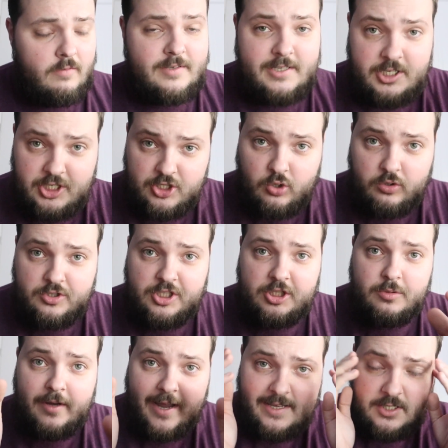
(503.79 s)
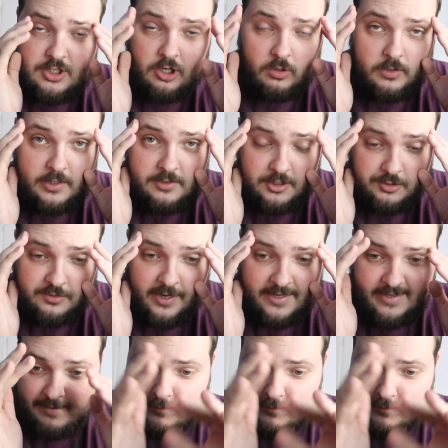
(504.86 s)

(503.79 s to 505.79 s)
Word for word: Obviously it's just talking to you guys, solely to you guys.